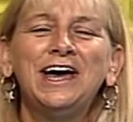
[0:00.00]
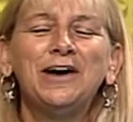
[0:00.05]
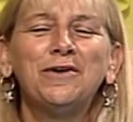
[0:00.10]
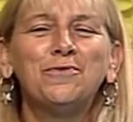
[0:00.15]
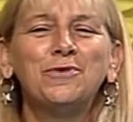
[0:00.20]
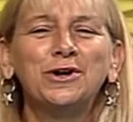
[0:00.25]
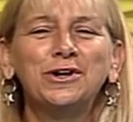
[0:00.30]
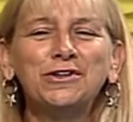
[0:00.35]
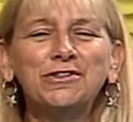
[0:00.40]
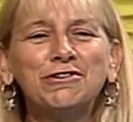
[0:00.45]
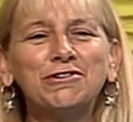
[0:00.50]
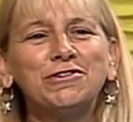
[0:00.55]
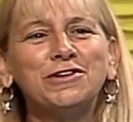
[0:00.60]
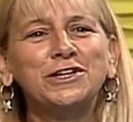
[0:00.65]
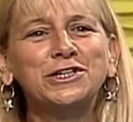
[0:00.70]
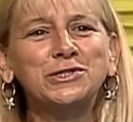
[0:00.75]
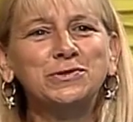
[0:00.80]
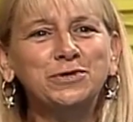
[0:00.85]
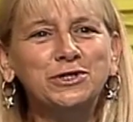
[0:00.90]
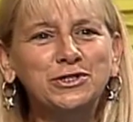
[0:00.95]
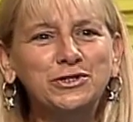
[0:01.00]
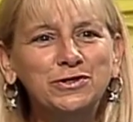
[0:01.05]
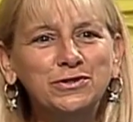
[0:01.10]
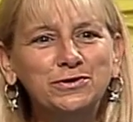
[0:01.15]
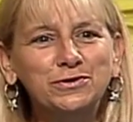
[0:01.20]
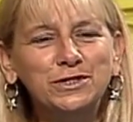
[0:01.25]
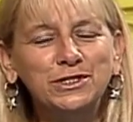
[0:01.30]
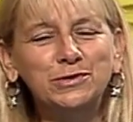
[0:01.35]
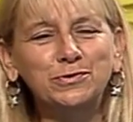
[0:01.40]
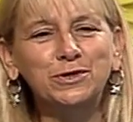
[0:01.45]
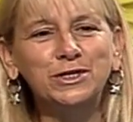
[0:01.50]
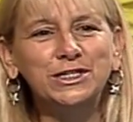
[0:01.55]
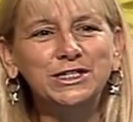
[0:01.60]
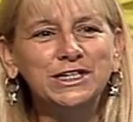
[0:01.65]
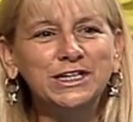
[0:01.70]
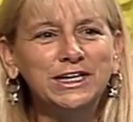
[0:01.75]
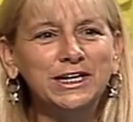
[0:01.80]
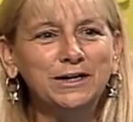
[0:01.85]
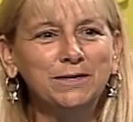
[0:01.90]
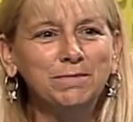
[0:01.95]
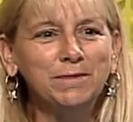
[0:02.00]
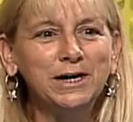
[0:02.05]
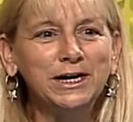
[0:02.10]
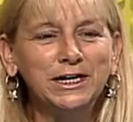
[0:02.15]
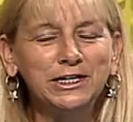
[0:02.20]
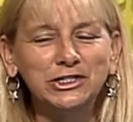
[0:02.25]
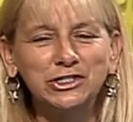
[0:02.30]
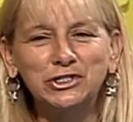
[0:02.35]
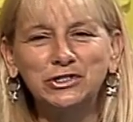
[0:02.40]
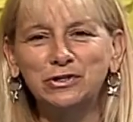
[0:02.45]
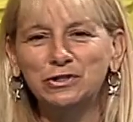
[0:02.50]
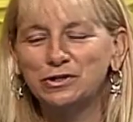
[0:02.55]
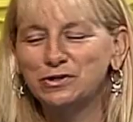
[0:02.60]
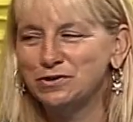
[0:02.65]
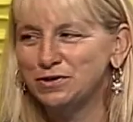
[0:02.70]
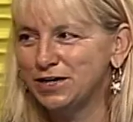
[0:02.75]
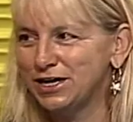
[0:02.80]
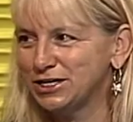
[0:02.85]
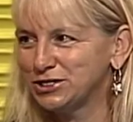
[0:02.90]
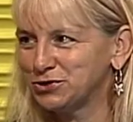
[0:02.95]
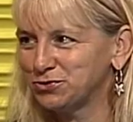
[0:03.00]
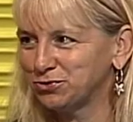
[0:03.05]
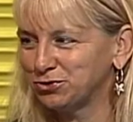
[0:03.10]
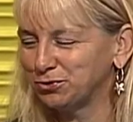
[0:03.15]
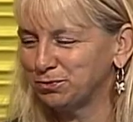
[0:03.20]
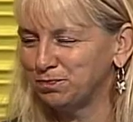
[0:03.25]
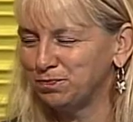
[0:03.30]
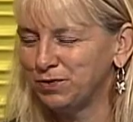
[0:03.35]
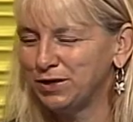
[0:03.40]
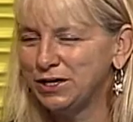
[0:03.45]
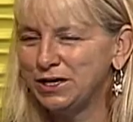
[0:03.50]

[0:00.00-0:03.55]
And one of the things we do is we take pets to the classroom.